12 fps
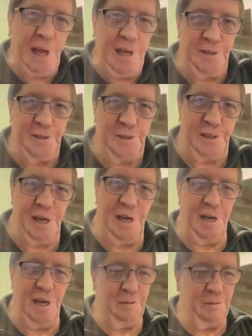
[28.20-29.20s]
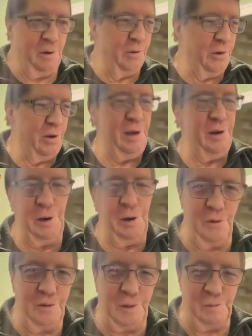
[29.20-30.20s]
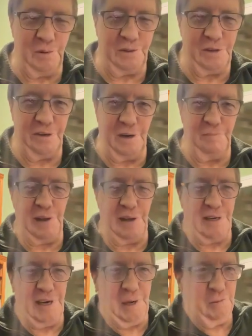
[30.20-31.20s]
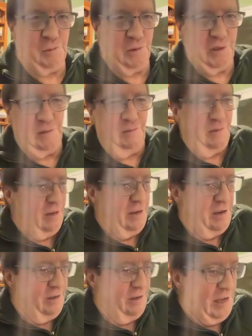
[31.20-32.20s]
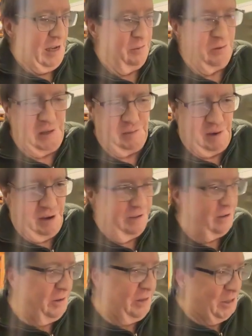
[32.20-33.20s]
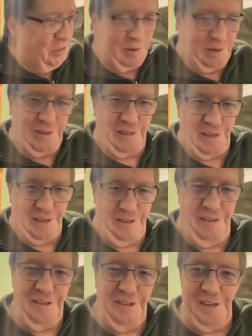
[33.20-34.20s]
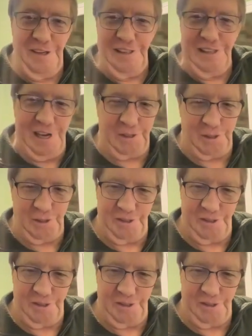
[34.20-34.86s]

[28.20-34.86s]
it is. Although I wrote the book under a pen name, William R. Douglas. But yes,